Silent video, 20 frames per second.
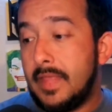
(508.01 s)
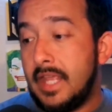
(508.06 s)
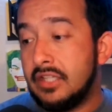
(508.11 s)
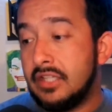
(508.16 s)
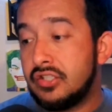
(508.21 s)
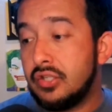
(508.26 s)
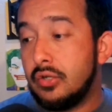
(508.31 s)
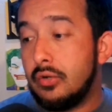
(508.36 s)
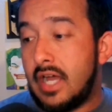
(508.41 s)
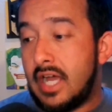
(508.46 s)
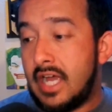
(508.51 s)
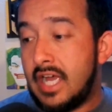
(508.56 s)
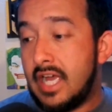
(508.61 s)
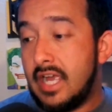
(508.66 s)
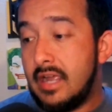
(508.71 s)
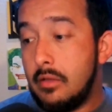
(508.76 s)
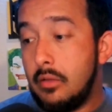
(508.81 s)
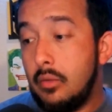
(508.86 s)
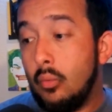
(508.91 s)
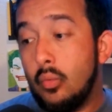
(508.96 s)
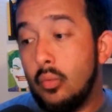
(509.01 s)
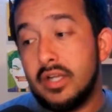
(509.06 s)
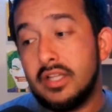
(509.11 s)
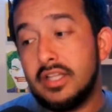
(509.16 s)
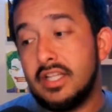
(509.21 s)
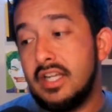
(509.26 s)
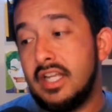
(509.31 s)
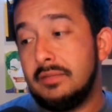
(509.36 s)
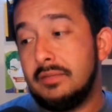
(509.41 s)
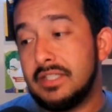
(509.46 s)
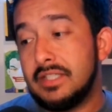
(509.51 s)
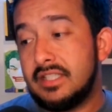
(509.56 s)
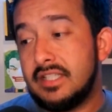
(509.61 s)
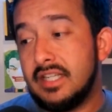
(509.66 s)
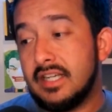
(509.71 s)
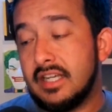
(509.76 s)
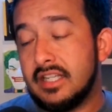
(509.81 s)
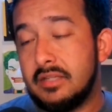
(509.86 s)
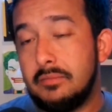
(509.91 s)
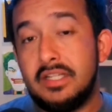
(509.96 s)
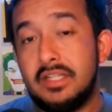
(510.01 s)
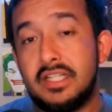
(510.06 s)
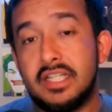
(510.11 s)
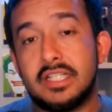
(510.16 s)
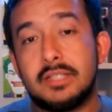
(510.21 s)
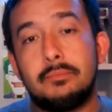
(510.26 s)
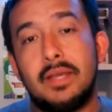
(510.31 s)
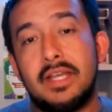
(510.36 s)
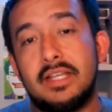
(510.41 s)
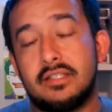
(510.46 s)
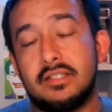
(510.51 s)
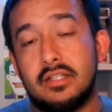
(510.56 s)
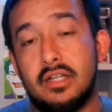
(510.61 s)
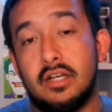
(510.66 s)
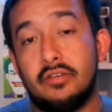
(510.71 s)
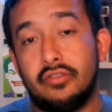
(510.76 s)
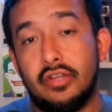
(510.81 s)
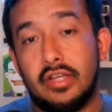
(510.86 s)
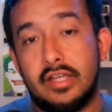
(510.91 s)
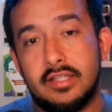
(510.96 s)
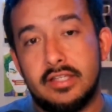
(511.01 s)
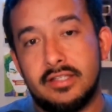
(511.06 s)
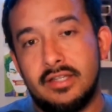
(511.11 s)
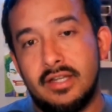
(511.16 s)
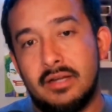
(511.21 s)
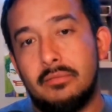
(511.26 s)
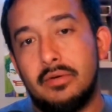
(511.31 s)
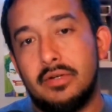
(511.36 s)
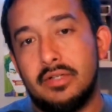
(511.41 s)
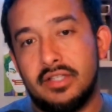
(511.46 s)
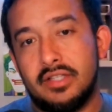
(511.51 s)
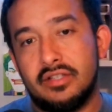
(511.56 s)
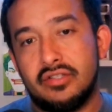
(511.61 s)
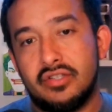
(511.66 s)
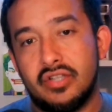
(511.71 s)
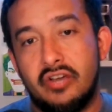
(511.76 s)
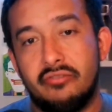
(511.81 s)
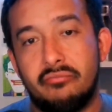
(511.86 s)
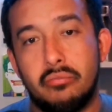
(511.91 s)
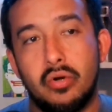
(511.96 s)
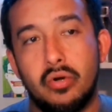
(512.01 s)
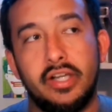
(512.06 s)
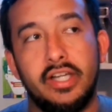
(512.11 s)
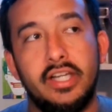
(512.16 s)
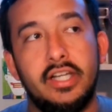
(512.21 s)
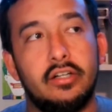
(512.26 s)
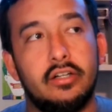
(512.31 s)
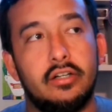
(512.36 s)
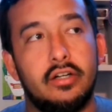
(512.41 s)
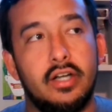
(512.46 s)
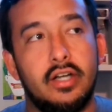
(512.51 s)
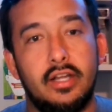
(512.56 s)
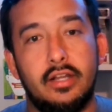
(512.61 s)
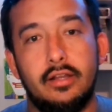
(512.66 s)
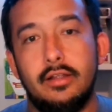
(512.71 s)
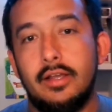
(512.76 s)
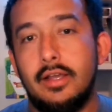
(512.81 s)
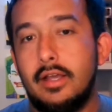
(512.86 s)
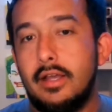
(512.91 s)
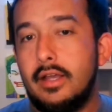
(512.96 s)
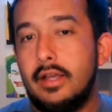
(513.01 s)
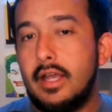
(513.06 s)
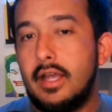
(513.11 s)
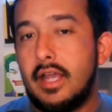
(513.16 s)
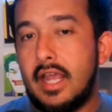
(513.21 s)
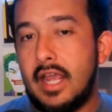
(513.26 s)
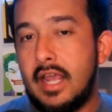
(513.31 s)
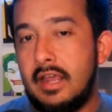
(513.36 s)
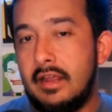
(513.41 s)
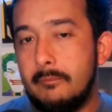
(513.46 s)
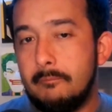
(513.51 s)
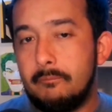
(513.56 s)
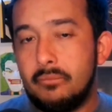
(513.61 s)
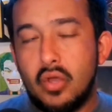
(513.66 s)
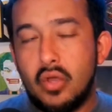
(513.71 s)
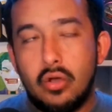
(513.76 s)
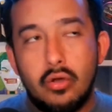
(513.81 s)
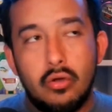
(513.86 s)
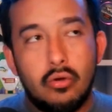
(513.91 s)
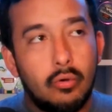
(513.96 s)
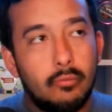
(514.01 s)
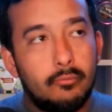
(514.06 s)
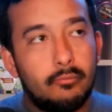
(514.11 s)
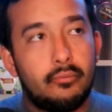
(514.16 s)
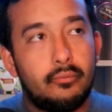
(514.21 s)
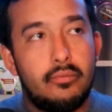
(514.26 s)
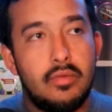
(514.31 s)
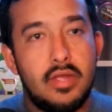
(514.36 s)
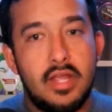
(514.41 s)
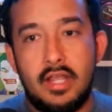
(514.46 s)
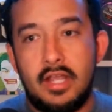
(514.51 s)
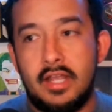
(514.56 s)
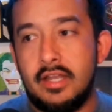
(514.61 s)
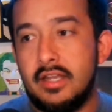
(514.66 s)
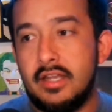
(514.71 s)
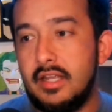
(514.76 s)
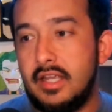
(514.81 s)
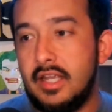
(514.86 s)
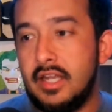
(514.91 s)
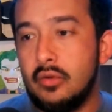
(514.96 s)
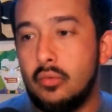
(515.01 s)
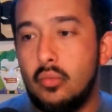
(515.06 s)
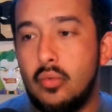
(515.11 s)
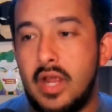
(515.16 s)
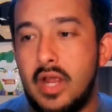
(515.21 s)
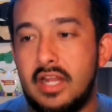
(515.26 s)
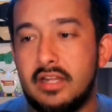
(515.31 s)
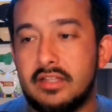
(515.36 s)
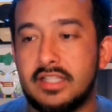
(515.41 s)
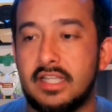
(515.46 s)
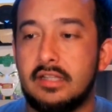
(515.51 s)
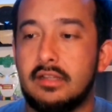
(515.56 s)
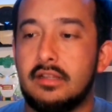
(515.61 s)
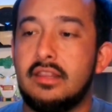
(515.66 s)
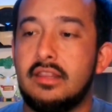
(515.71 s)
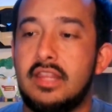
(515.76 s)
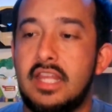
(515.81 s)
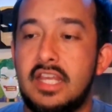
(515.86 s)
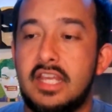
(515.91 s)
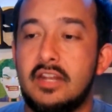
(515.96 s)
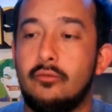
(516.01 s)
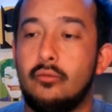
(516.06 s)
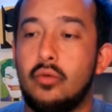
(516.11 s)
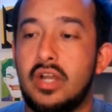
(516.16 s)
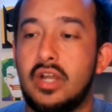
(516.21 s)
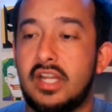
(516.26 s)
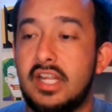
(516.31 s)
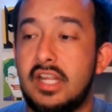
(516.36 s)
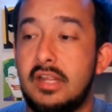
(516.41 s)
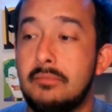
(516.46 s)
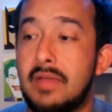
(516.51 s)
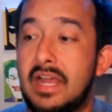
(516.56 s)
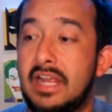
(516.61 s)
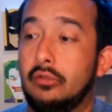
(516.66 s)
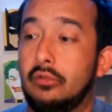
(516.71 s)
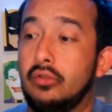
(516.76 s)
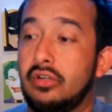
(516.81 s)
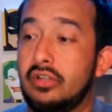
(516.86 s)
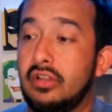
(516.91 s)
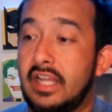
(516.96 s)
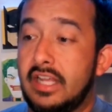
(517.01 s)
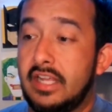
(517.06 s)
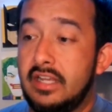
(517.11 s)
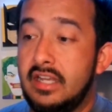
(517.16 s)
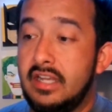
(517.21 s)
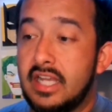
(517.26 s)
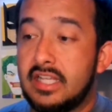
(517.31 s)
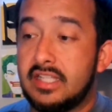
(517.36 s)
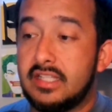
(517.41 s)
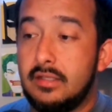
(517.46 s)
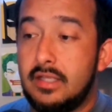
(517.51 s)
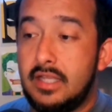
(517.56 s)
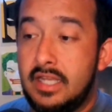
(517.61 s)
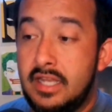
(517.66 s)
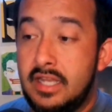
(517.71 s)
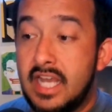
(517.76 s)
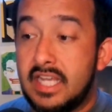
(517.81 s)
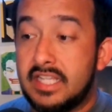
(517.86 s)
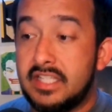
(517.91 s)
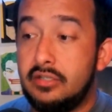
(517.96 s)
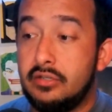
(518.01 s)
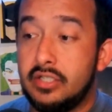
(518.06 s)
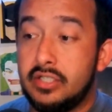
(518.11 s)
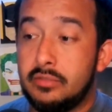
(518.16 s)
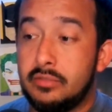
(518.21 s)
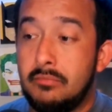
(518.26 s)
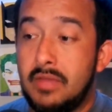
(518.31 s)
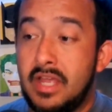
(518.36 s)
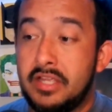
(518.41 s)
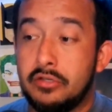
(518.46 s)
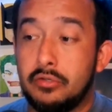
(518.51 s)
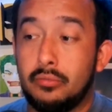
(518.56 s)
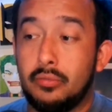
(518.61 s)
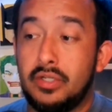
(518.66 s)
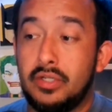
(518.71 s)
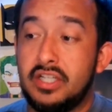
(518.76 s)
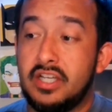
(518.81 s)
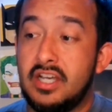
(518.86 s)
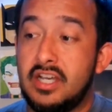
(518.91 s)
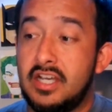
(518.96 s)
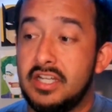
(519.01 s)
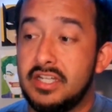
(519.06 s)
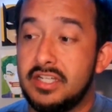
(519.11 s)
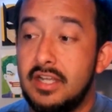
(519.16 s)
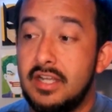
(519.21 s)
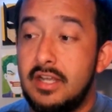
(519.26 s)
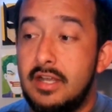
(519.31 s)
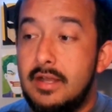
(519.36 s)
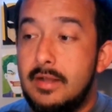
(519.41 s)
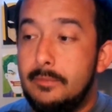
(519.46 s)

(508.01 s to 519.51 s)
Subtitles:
And so one of the names that stuck out to me just based off like his numbers in sophomore year and hope, and in a way it's like thinking of what he might look like next year, is Michael Ratage.